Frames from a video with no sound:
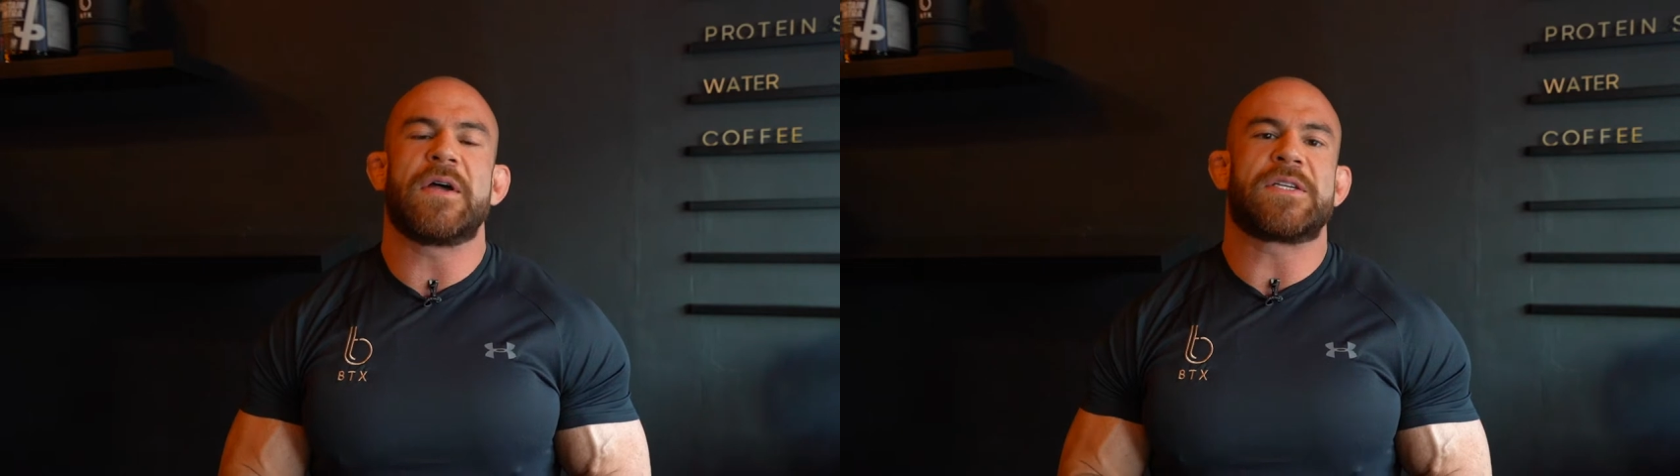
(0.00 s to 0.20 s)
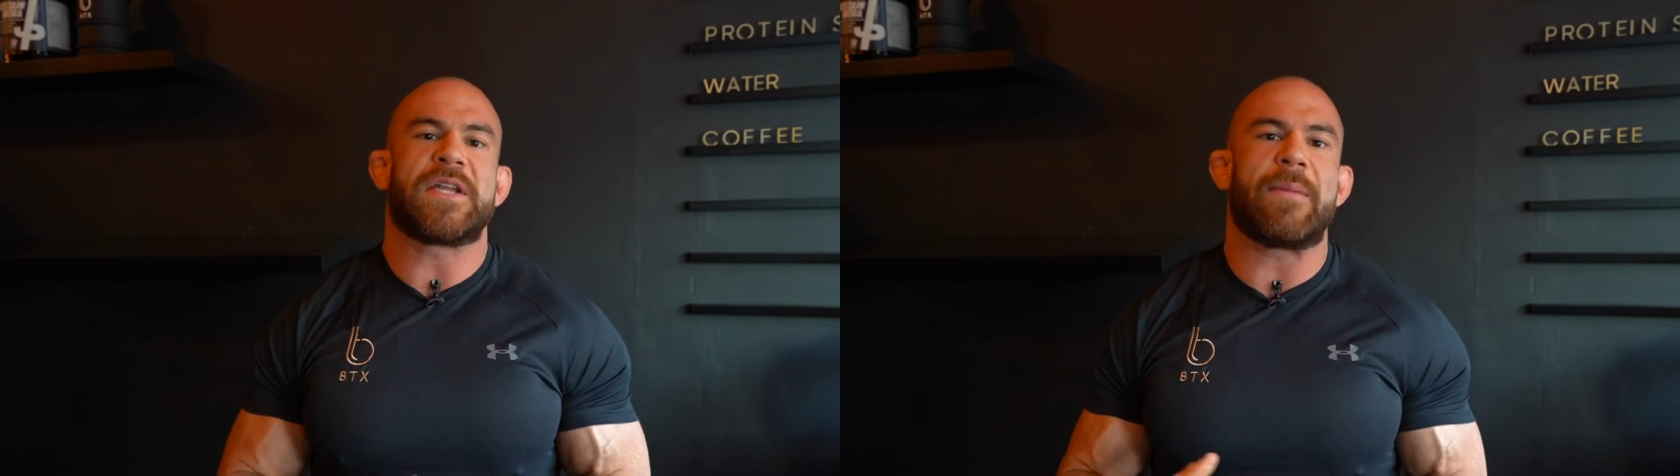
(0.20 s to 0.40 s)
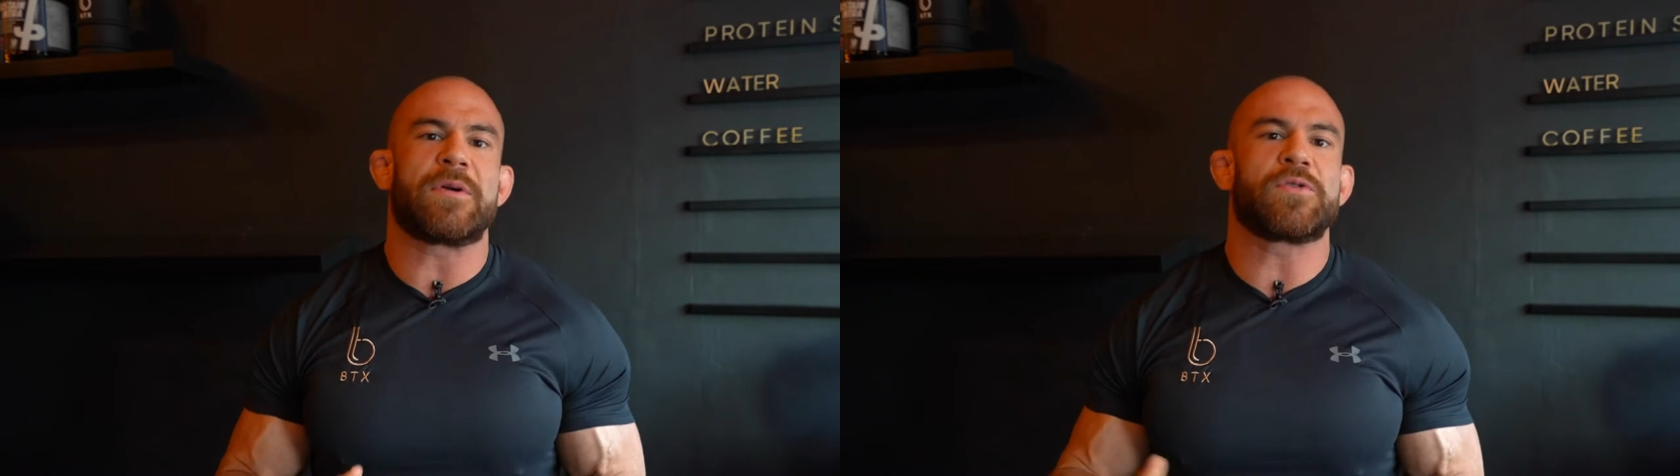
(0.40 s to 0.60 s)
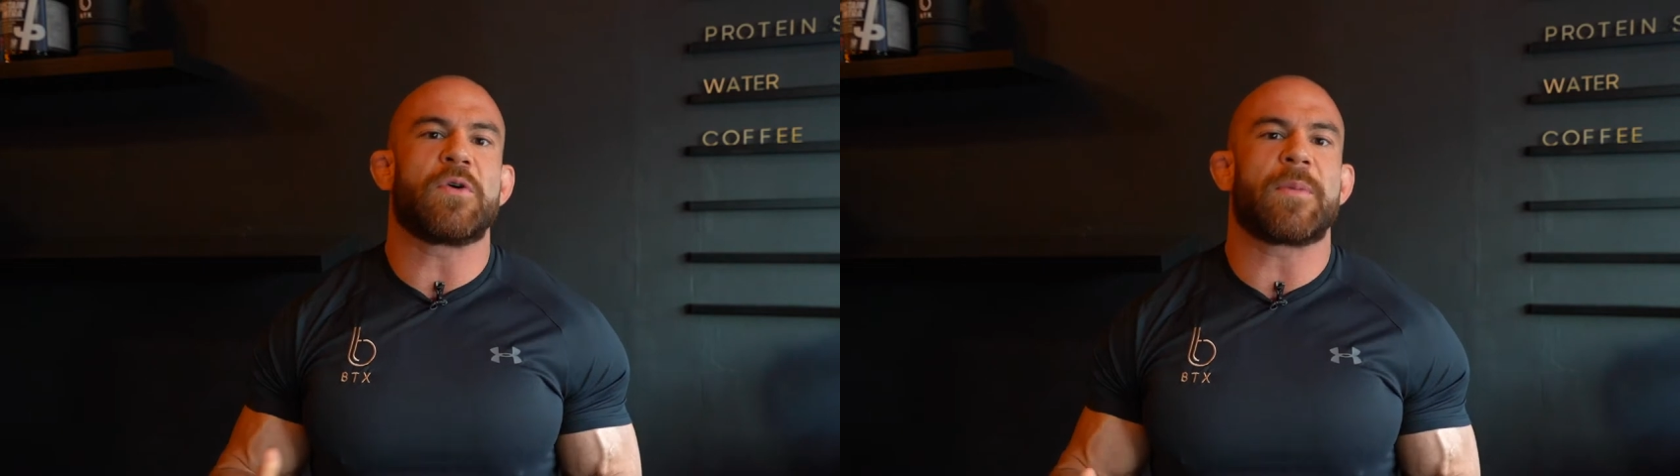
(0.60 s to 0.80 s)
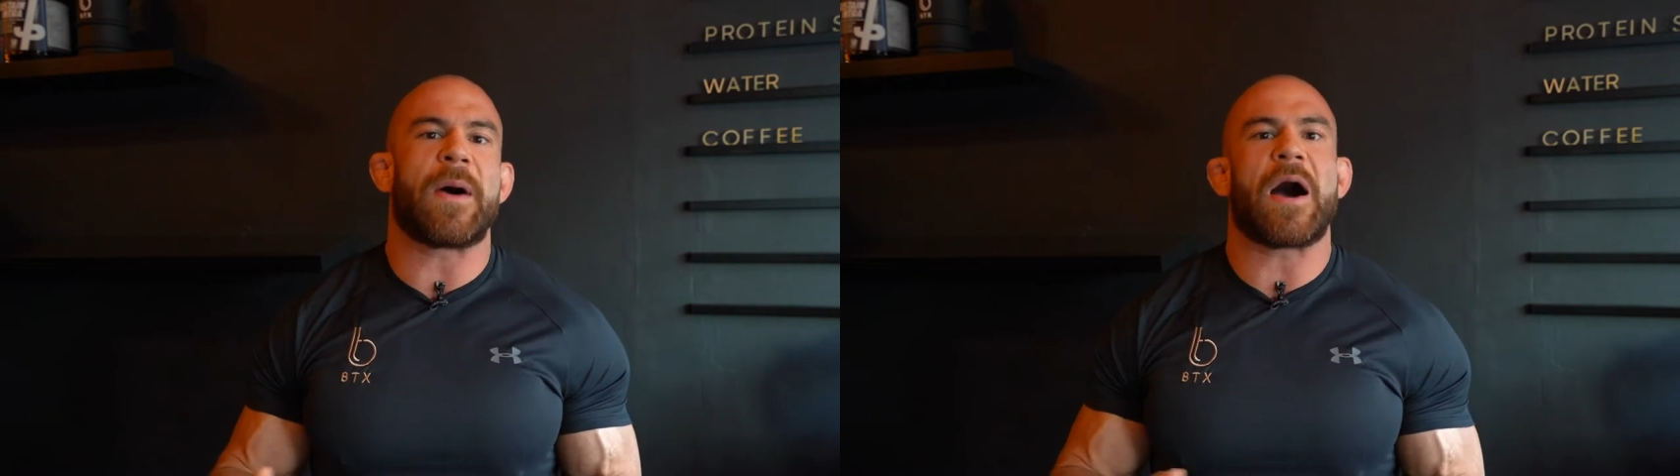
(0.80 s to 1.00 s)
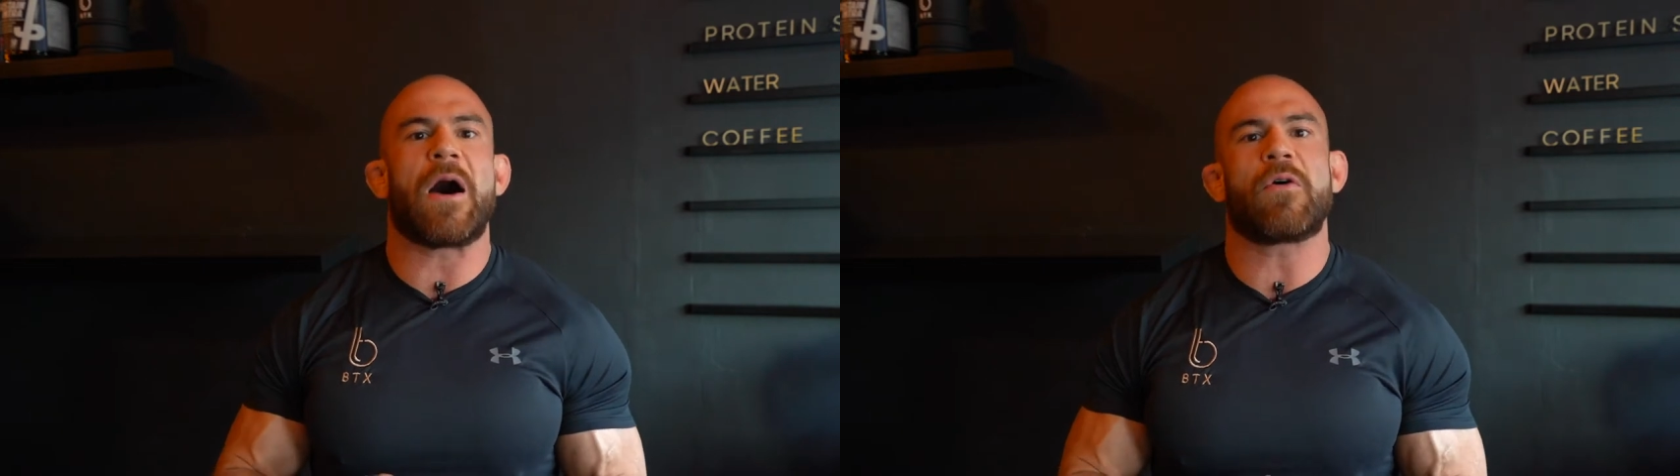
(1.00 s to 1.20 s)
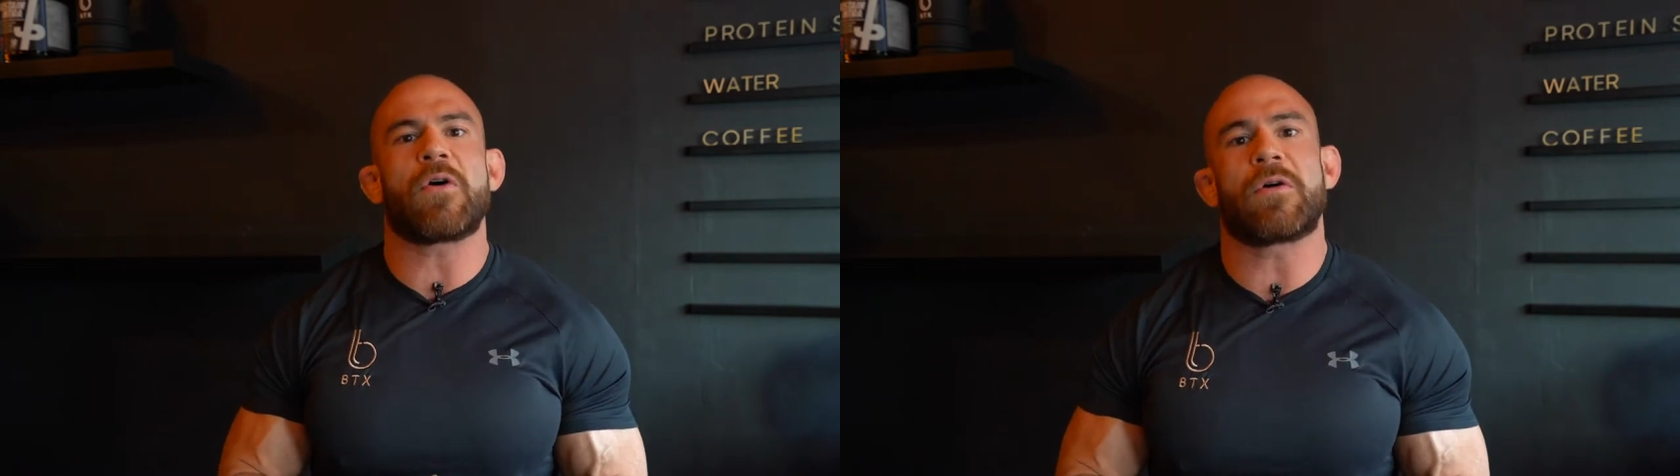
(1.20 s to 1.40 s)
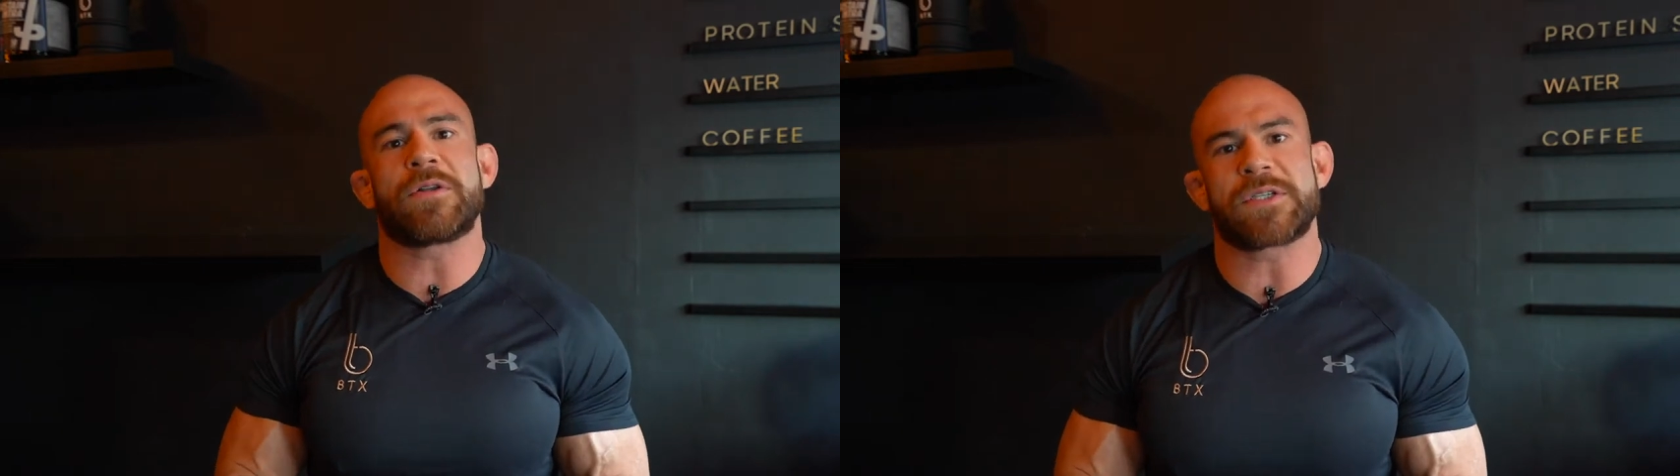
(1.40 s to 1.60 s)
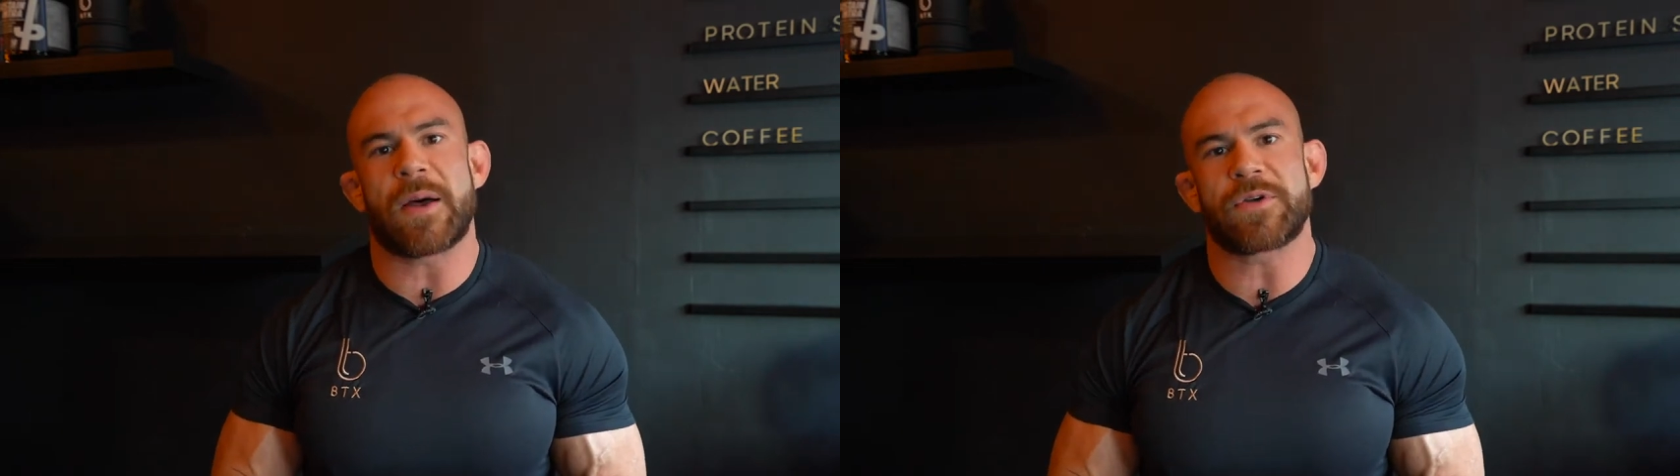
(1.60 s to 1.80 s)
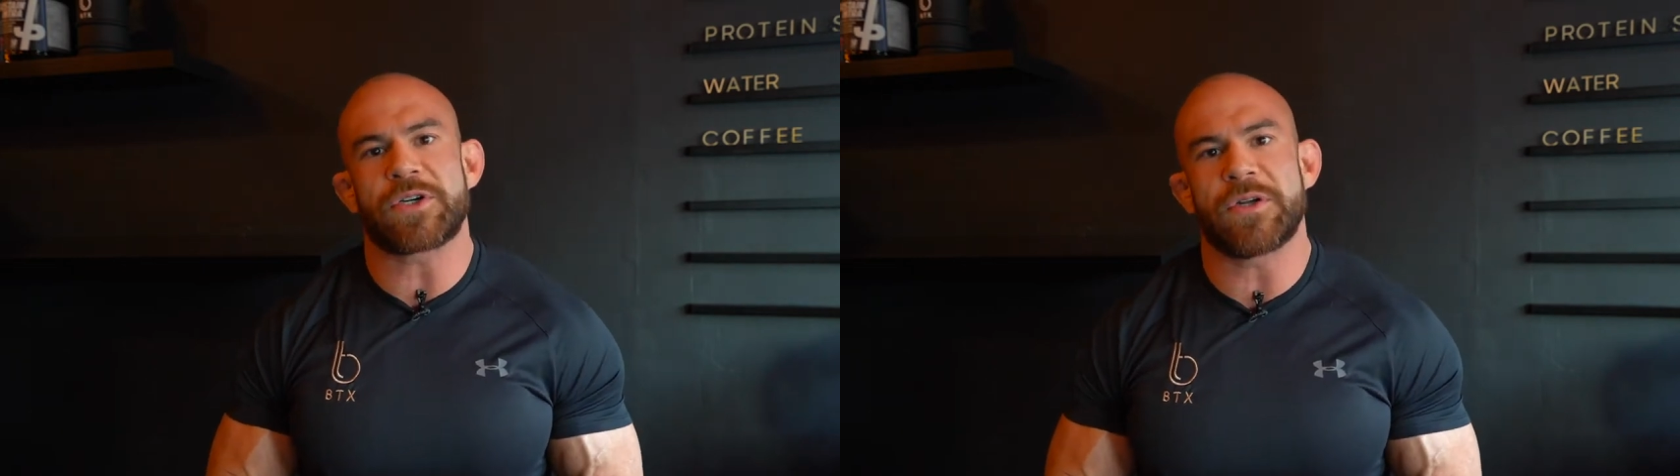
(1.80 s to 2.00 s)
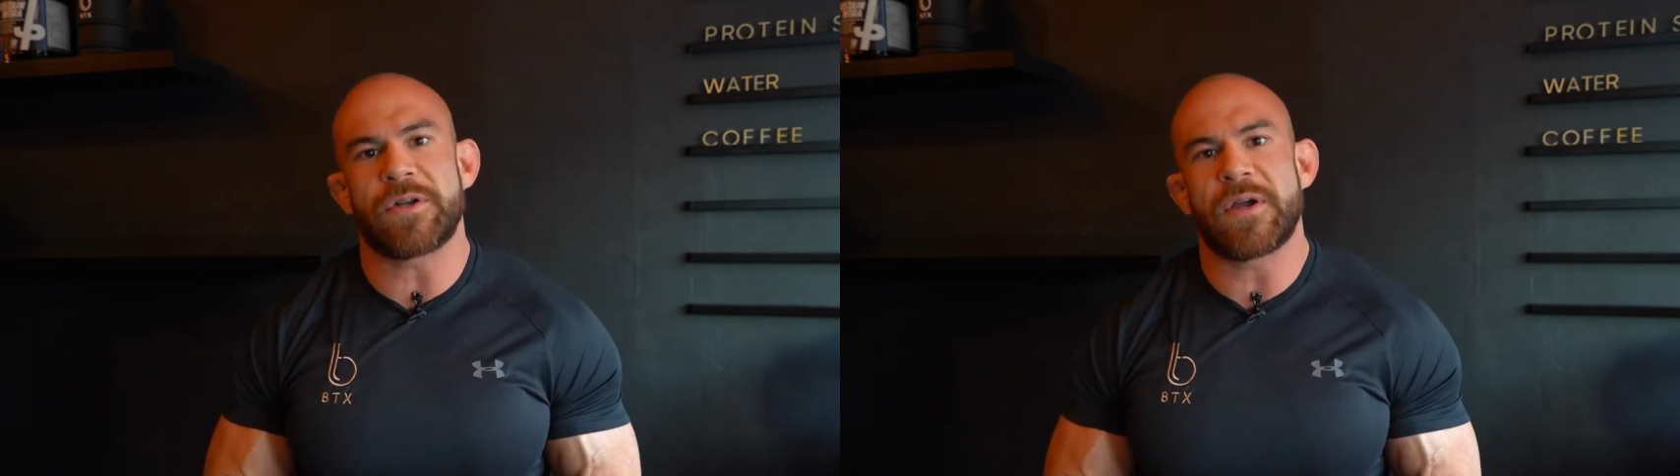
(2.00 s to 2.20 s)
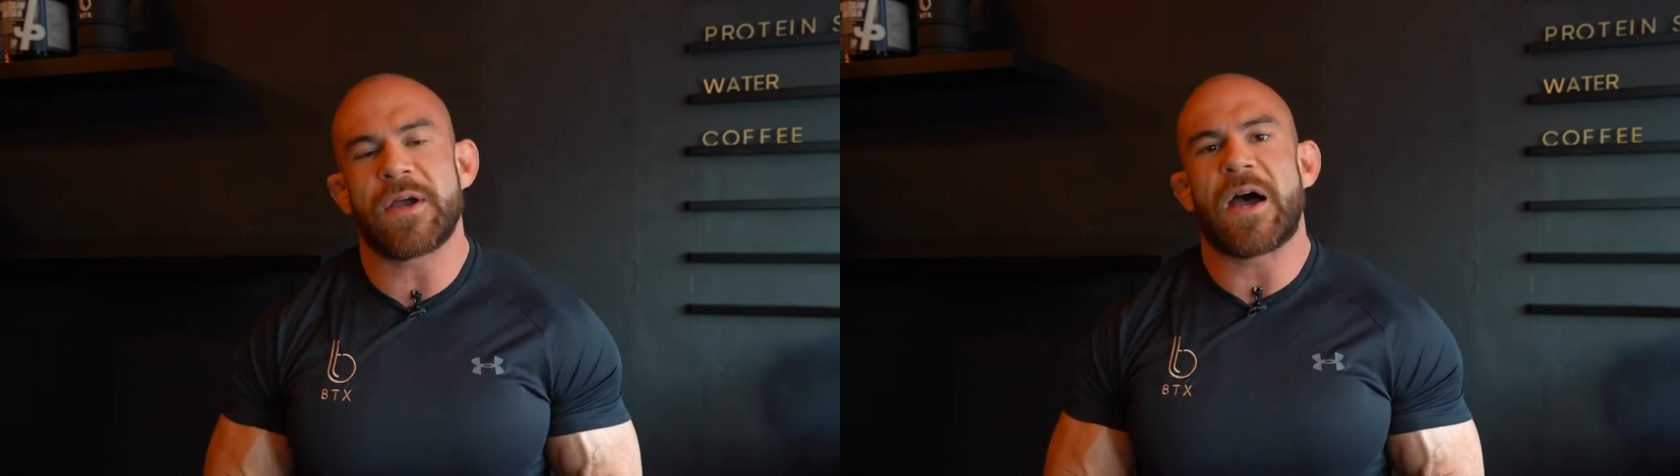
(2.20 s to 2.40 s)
Today I'm going to talk about alcohol consumption